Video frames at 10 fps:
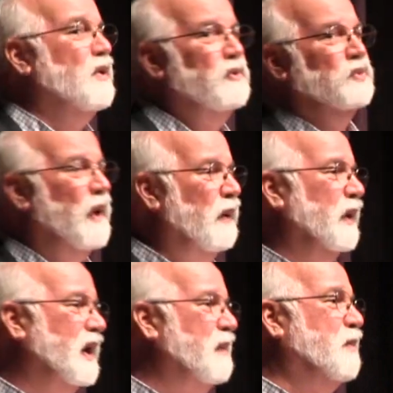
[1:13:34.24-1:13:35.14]
goes, when are
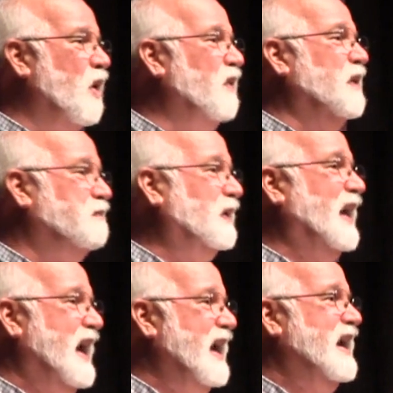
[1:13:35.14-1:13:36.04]
we going to board the
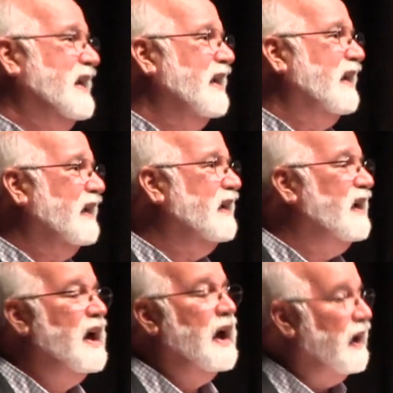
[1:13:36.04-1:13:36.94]
plane?
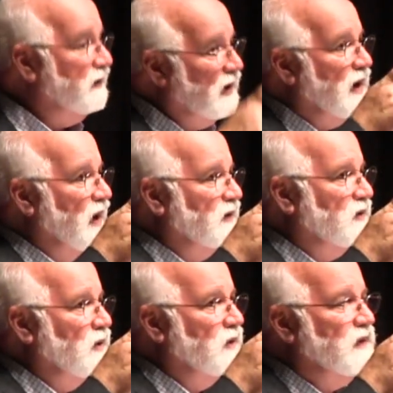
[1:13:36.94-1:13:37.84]
And I said, as
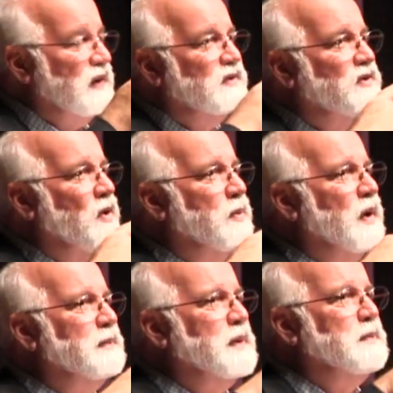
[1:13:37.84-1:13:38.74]
soon as they sober up the